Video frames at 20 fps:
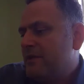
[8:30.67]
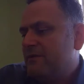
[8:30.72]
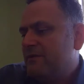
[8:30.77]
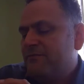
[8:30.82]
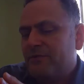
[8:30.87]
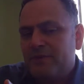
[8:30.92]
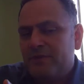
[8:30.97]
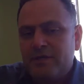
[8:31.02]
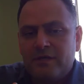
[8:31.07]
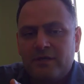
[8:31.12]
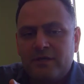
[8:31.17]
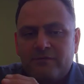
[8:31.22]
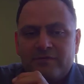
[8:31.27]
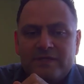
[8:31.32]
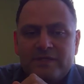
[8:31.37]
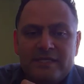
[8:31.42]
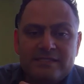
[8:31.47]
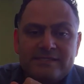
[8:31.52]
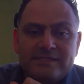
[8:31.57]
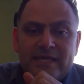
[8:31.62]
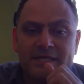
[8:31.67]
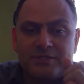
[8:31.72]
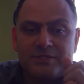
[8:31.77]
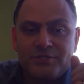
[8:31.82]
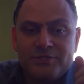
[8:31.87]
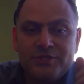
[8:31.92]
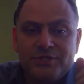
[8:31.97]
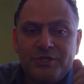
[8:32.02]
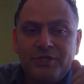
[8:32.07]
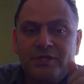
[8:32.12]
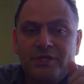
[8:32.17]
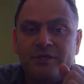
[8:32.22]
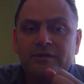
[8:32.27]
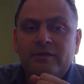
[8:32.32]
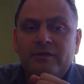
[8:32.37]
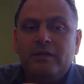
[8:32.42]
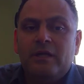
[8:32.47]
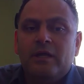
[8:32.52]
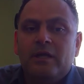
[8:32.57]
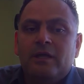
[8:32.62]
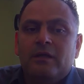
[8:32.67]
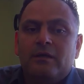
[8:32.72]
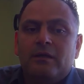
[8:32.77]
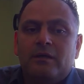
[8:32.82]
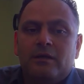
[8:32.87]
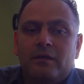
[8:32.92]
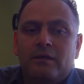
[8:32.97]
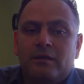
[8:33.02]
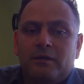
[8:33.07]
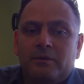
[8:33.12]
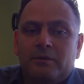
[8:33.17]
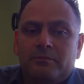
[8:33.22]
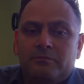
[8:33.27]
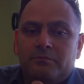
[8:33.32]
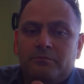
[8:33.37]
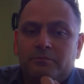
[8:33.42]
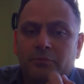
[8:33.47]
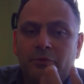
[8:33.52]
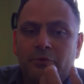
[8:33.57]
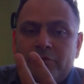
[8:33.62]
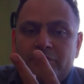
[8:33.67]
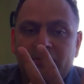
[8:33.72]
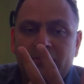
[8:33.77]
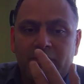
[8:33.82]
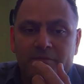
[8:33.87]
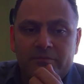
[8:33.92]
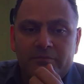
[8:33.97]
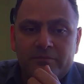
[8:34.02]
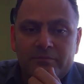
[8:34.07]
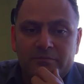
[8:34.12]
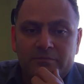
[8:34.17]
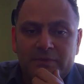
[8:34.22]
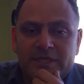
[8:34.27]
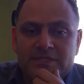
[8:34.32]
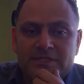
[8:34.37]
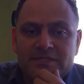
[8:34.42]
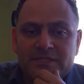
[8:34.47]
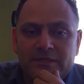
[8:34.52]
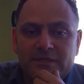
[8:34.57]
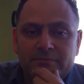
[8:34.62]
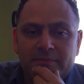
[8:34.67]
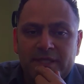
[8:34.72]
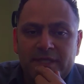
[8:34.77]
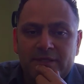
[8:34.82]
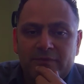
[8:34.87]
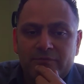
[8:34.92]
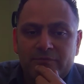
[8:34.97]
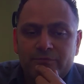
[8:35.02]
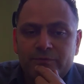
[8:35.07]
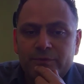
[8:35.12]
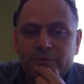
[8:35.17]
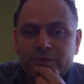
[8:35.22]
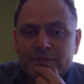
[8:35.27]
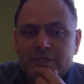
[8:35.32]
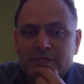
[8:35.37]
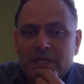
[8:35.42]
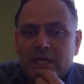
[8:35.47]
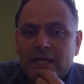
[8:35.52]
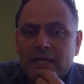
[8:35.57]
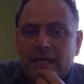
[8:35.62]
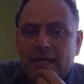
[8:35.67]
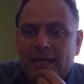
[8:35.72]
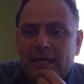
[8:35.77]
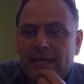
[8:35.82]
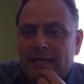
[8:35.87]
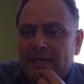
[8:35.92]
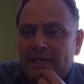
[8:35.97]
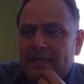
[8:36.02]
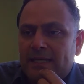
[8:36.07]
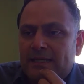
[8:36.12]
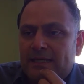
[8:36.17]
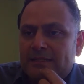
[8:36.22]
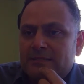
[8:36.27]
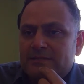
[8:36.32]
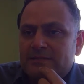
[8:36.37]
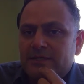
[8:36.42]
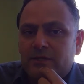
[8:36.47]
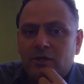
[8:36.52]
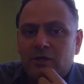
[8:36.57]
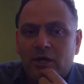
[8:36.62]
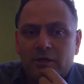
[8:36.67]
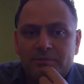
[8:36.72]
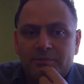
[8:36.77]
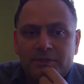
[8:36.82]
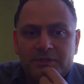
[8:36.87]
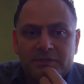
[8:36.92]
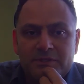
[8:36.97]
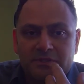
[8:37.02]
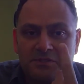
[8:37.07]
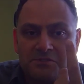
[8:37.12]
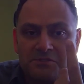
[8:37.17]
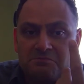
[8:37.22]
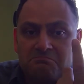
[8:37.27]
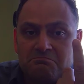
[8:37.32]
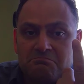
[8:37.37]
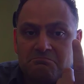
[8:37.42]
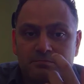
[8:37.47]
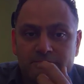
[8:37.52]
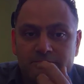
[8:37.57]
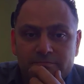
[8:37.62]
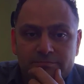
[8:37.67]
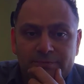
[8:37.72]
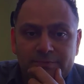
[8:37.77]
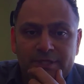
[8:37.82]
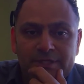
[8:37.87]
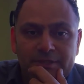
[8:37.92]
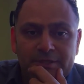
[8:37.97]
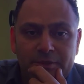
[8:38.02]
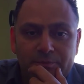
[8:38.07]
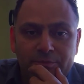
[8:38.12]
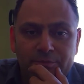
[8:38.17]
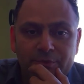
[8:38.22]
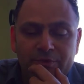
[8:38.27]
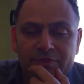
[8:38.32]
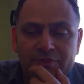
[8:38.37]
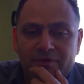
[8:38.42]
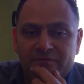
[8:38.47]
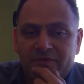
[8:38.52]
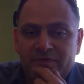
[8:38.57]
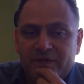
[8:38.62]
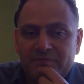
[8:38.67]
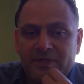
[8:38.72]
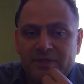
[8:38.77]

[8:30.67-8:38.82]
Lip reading: If you think of desk and chair, both are, let's say, made of wood, and a carpenter is building both of them.